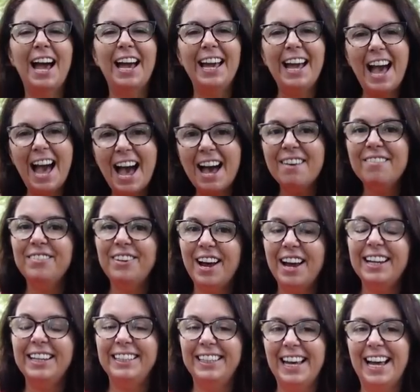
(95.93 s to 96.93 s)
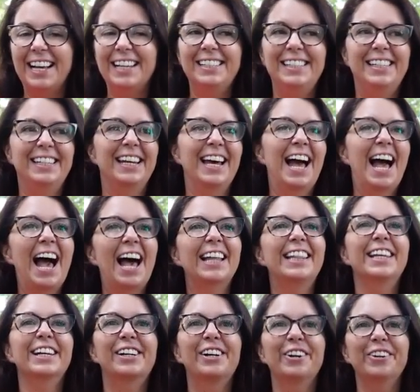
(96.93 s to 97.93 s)
I have not yet
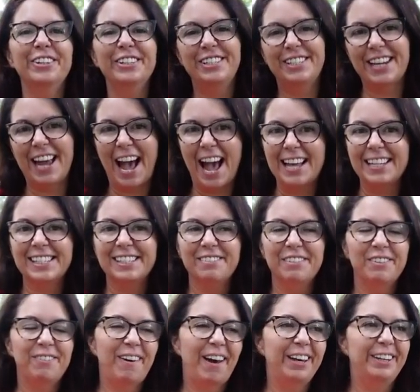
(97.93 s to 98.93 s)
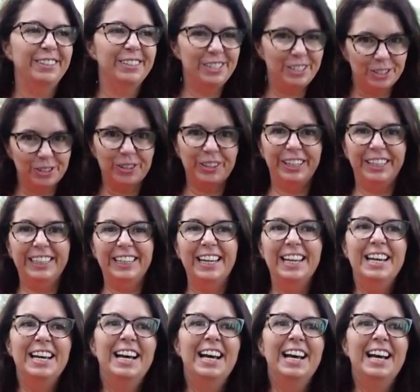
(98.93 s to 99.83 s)
had the courage to ask them if I could join.